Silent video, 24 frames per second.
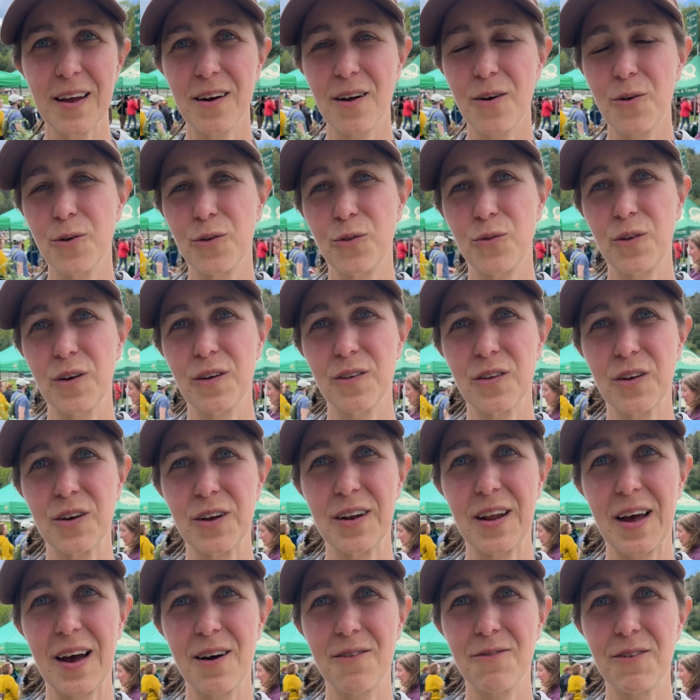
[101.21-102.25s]
it always feels
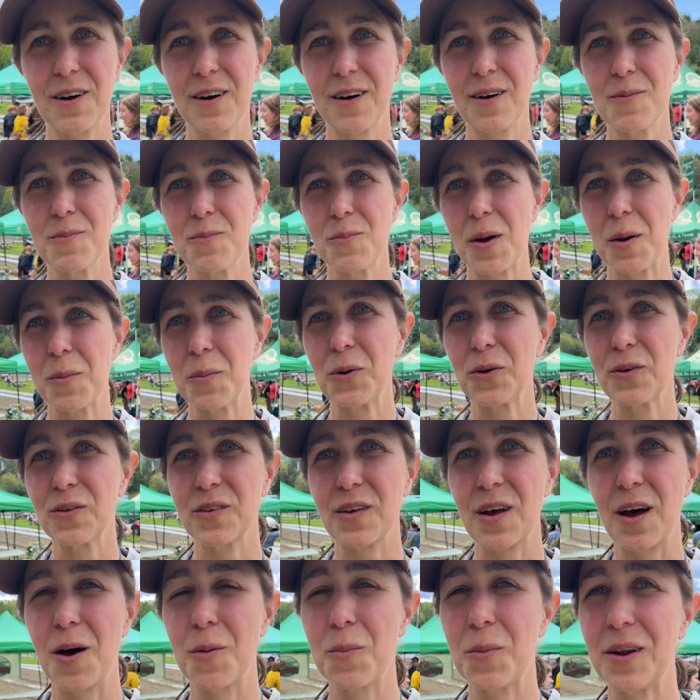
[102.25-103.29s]
good to have our members
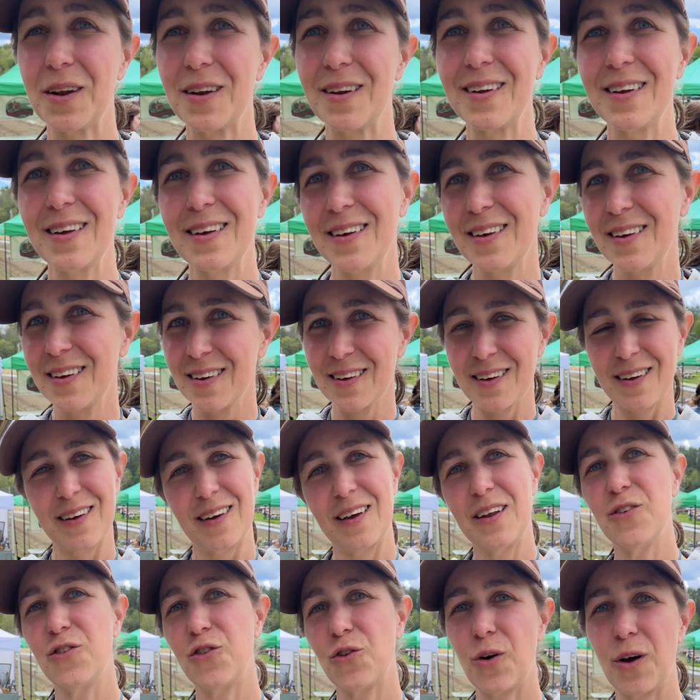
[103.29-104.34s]
come and yeah.
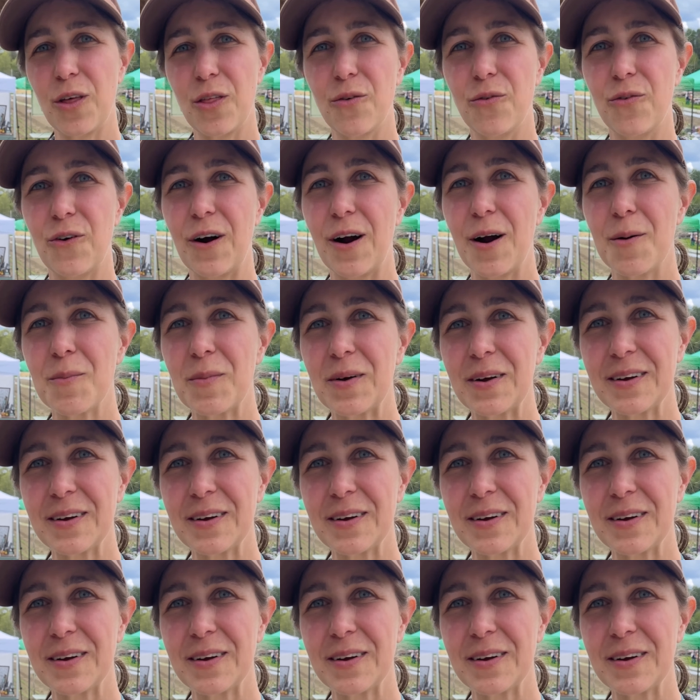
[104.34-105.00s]
enjoy the farm.